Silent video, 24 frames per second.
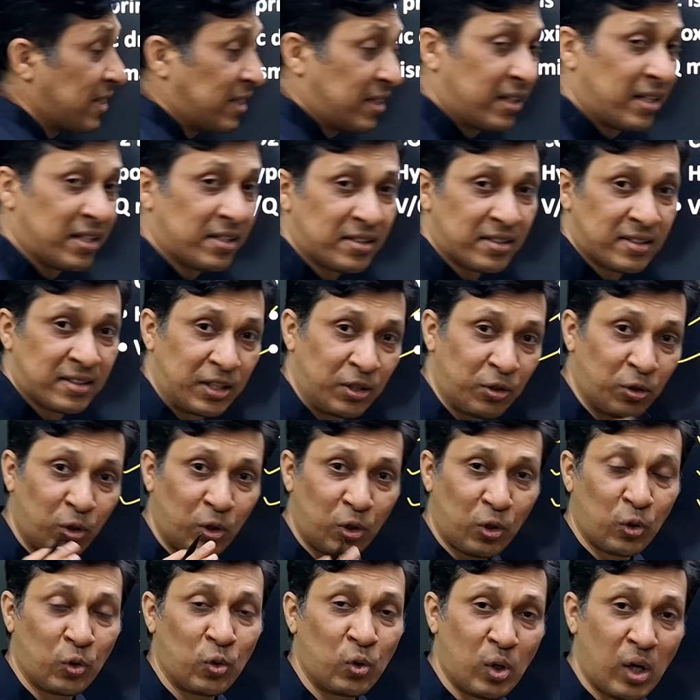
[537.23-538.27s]
in the
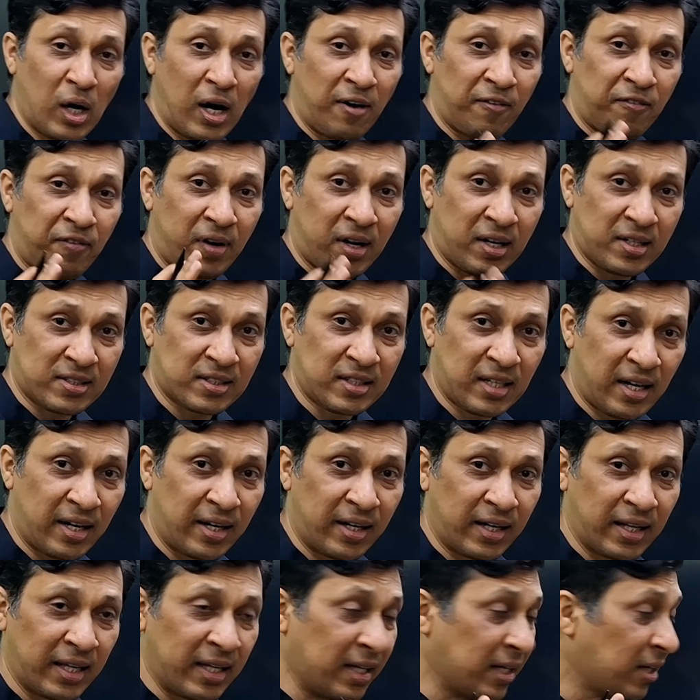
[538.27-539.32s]
CO2 after
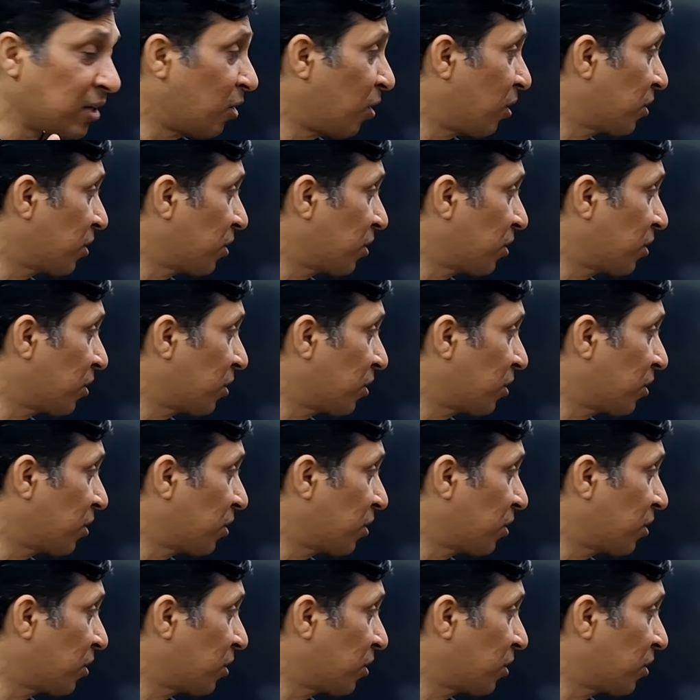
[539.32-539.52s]
starting